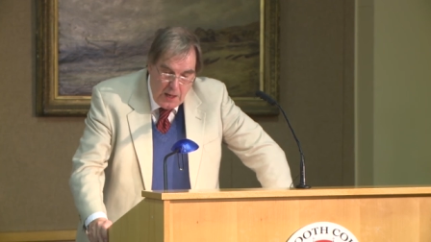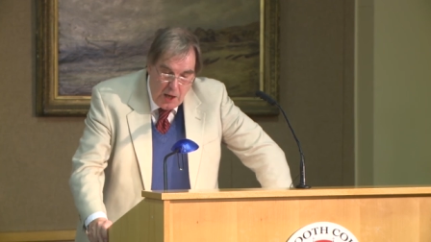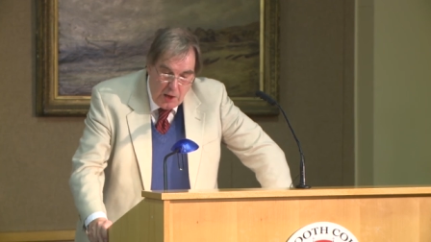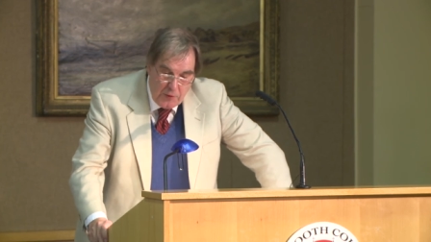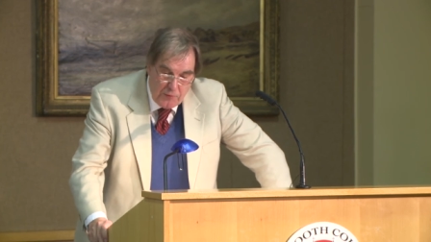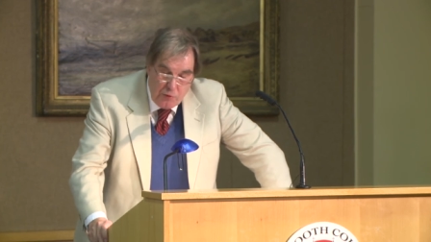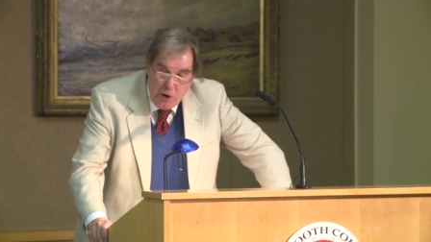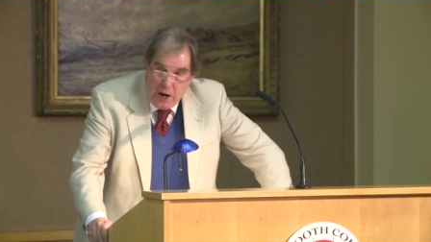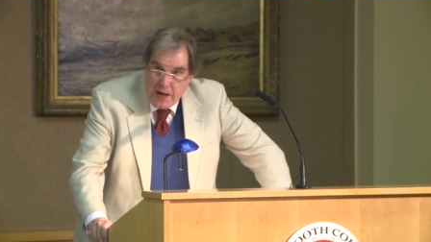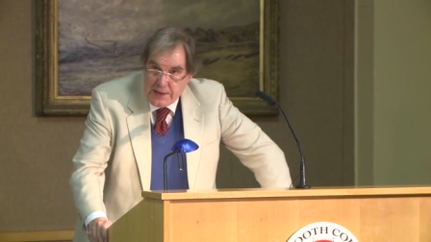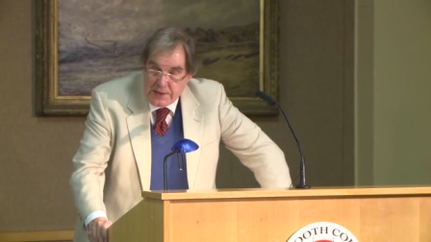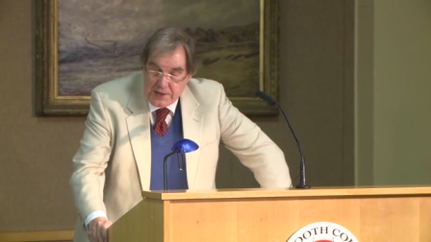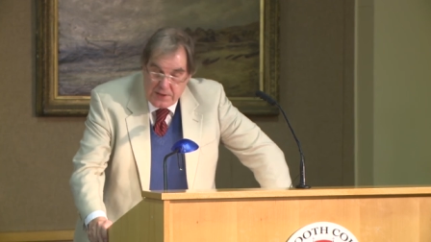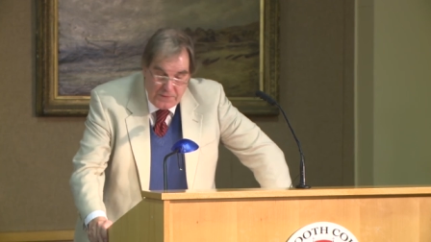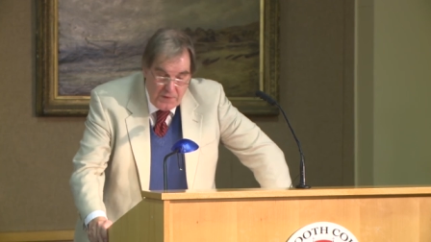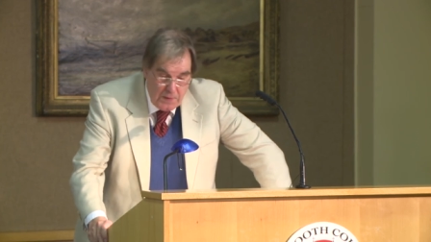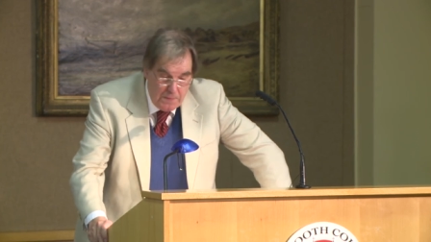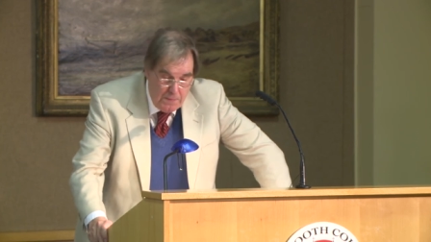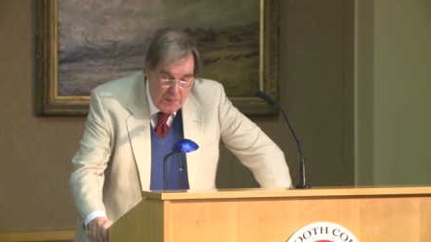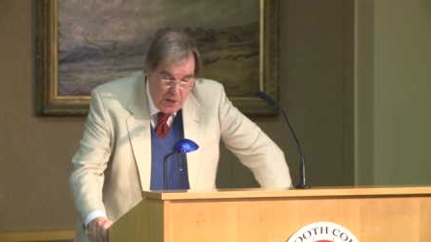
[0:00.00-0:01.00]
and writes
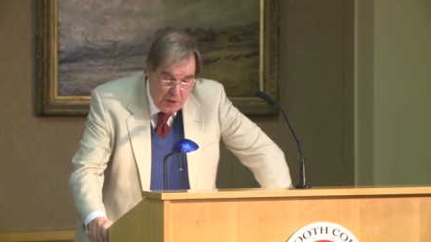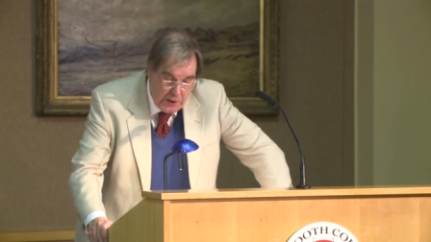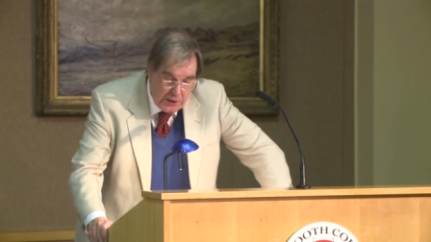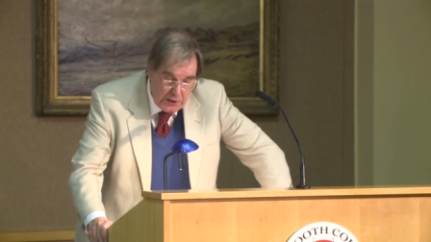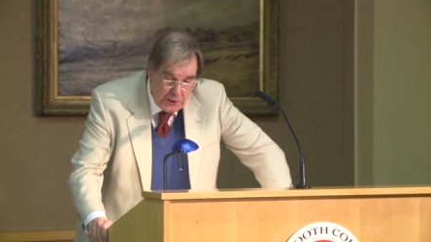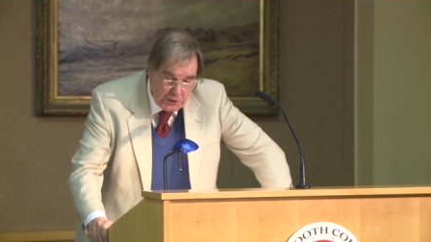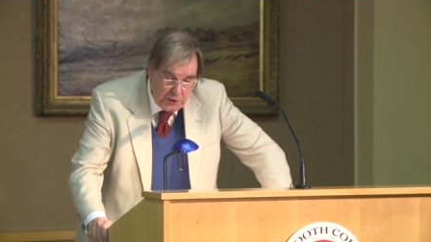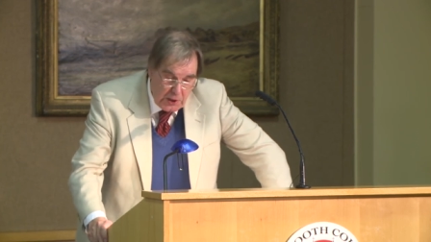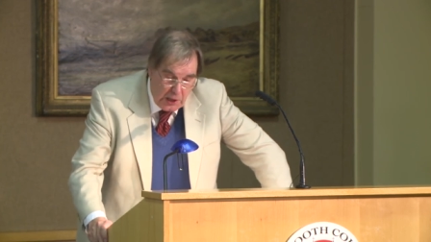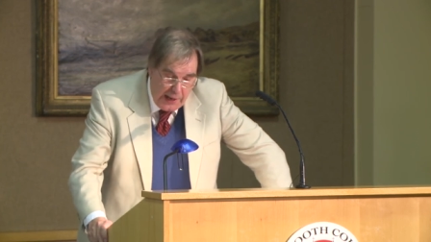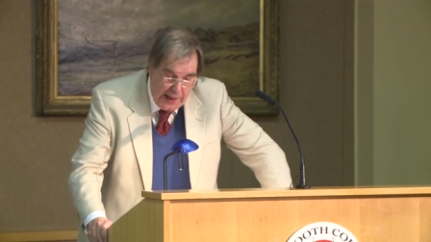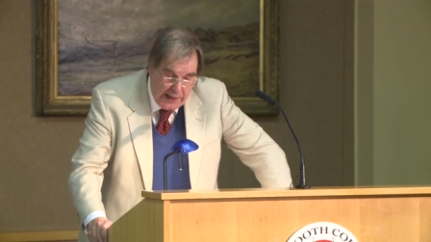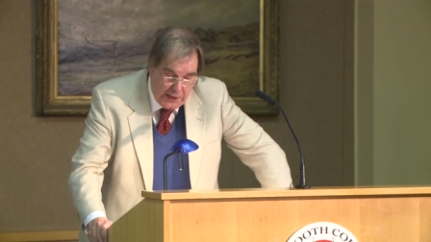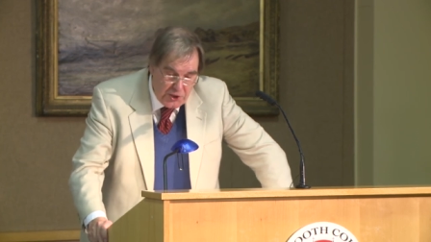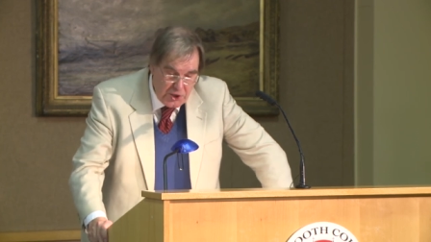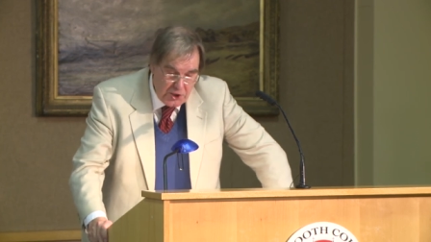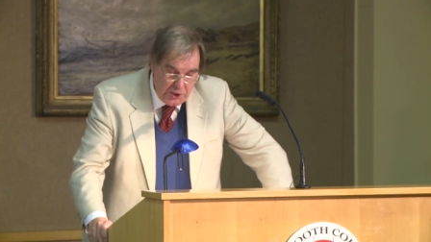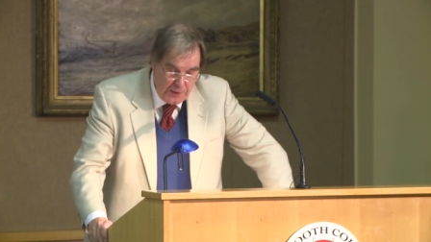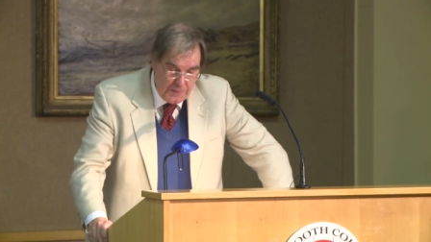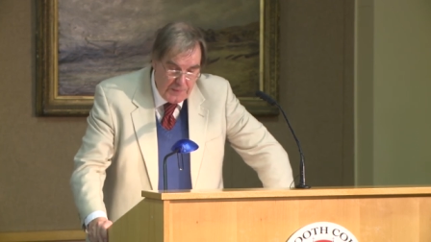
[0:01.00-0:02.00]
of the miracle
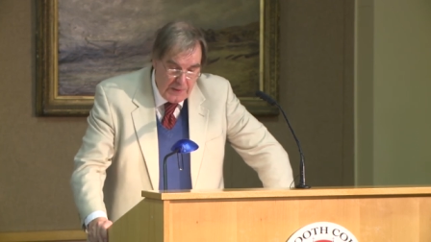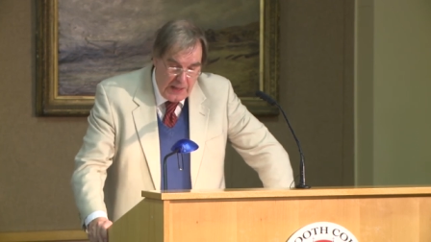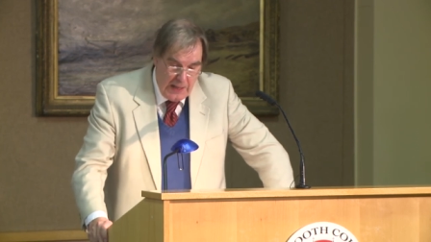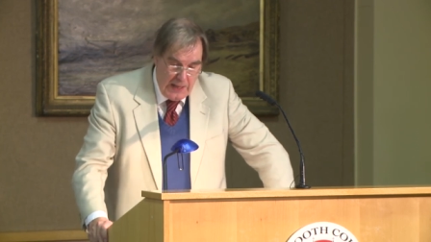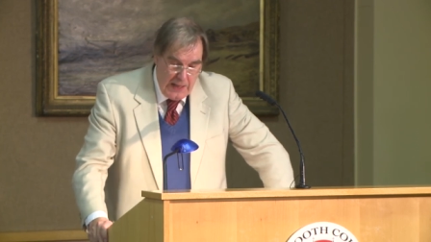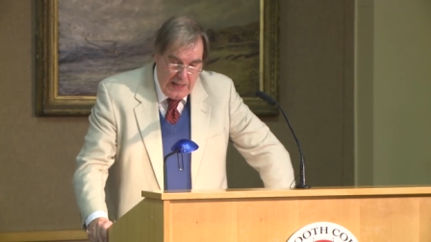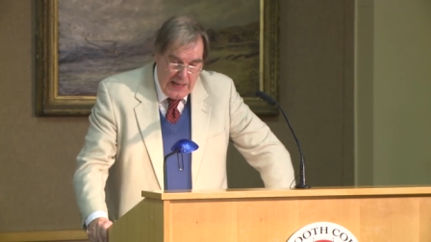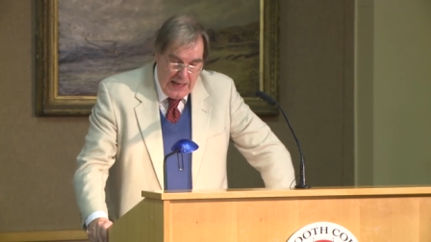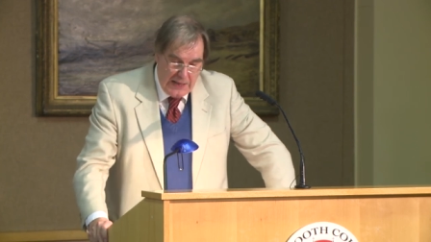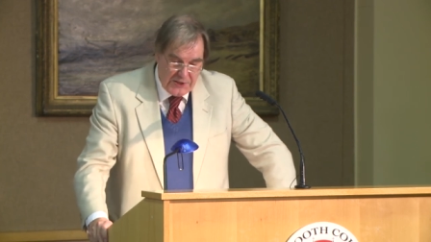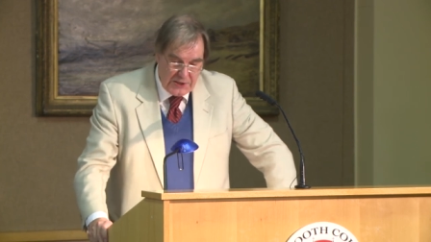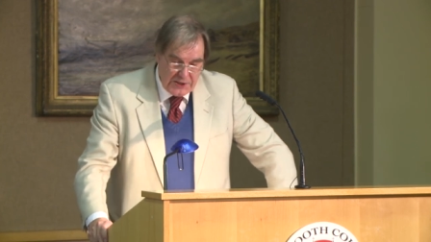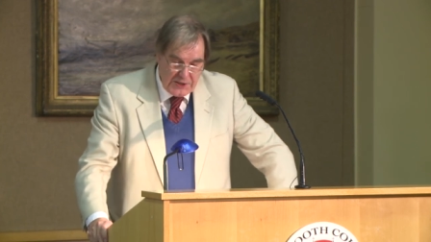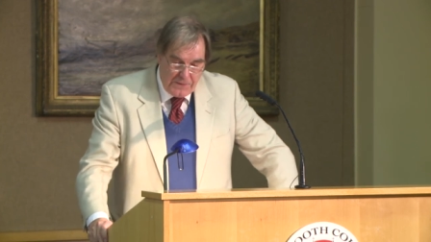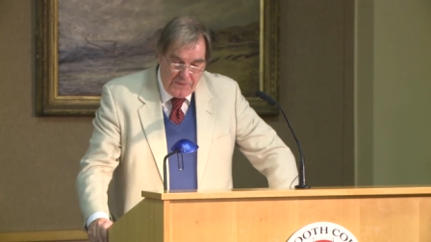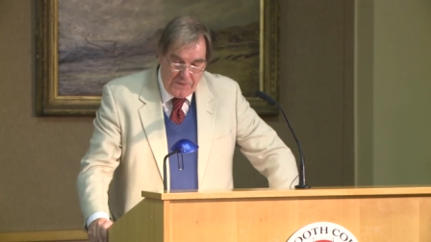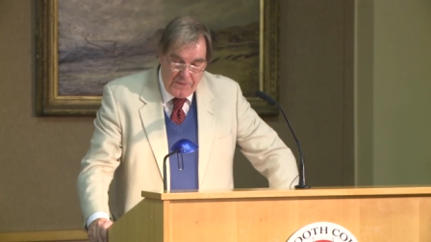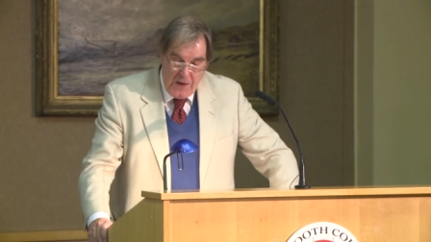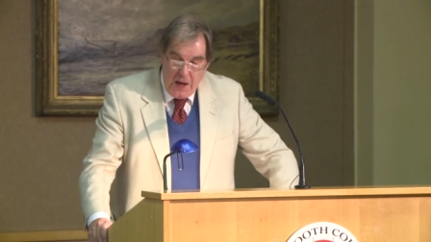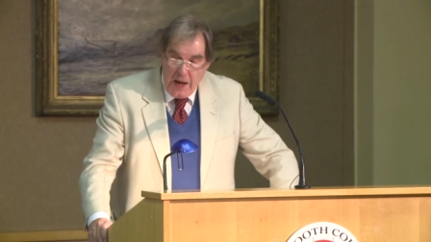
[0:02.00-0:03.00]
collection as a
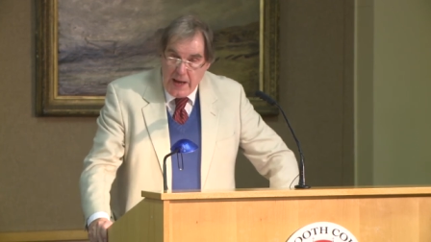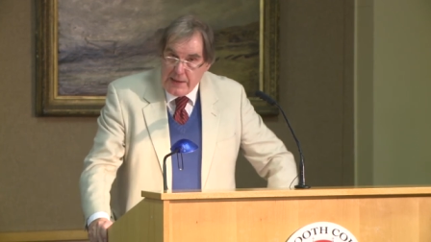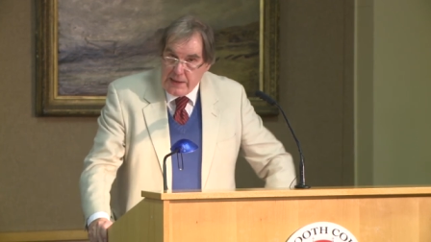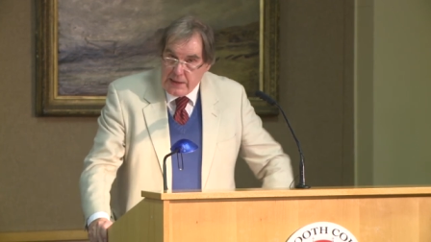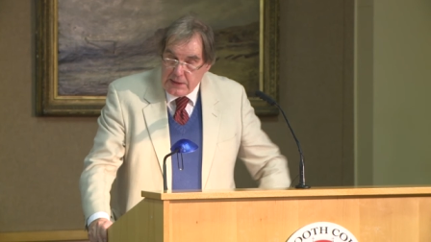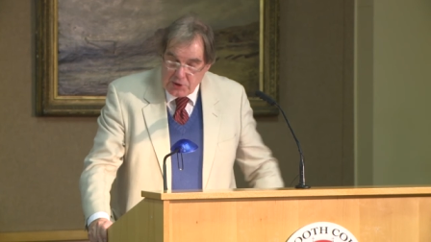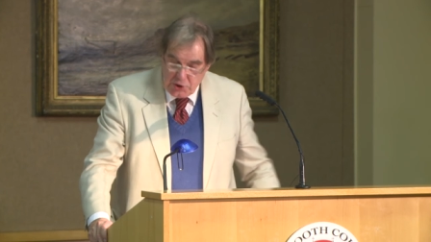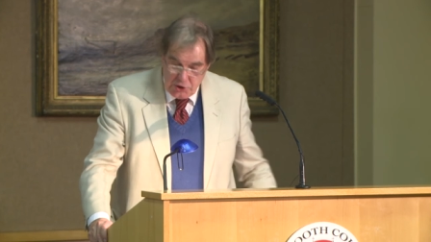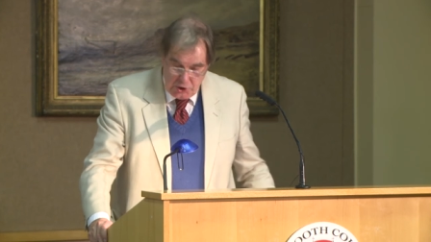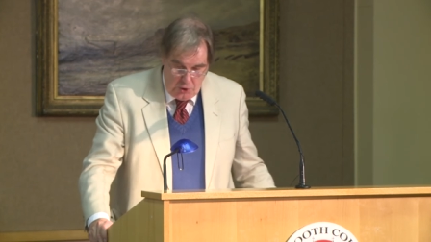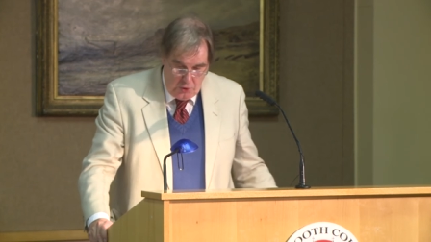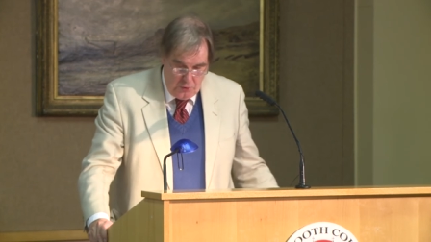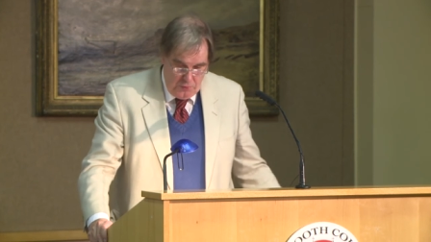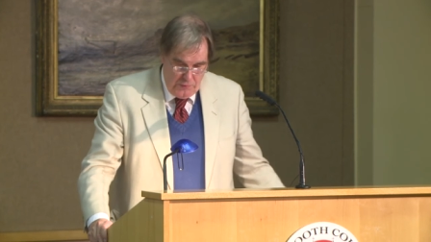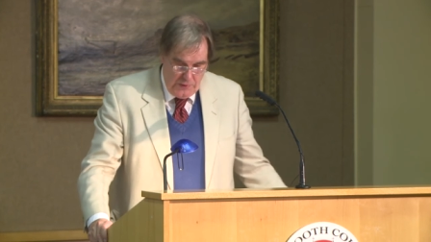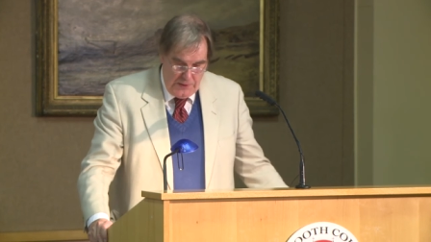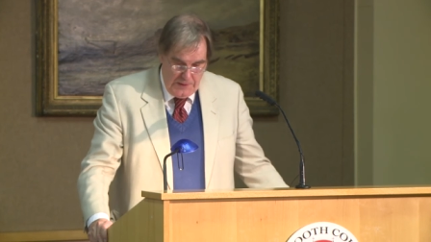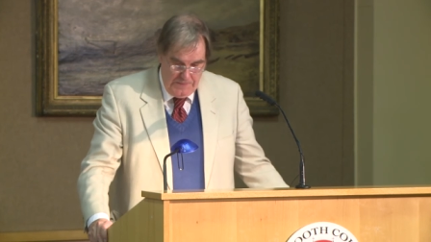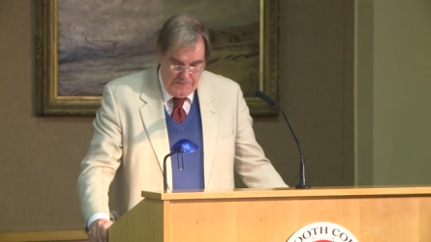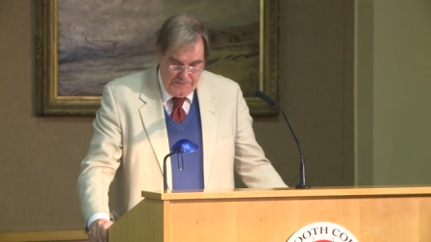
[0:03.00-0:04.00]
defining
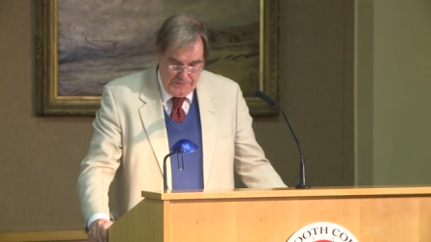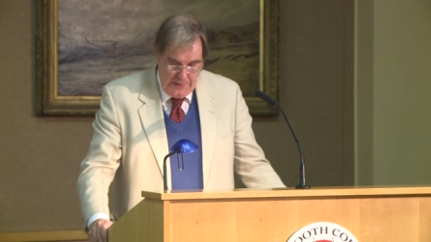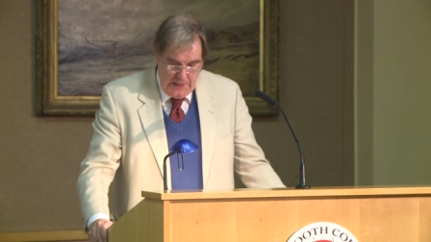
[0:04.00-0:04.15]
genre